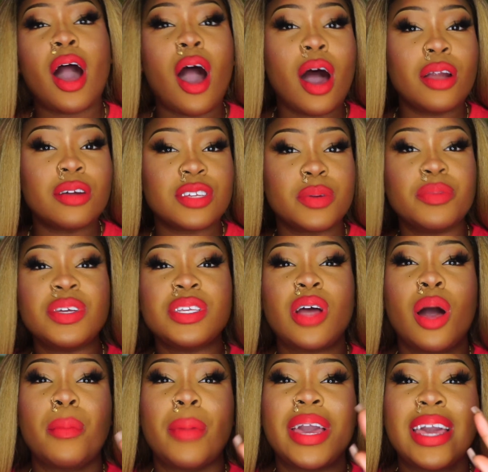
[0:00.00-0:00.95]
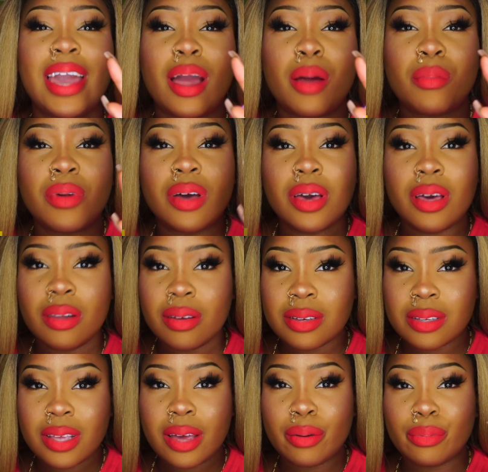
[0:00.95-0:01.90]
for some reason on my camera, it
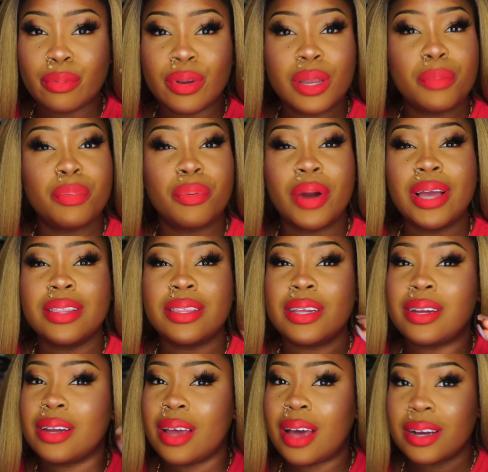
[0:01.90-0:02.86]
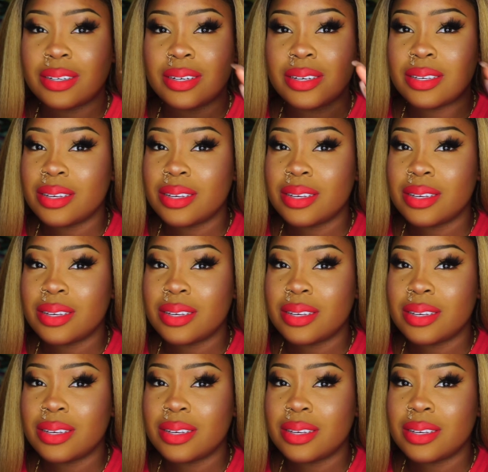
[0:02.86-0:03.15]
looks like really bright than it actually is.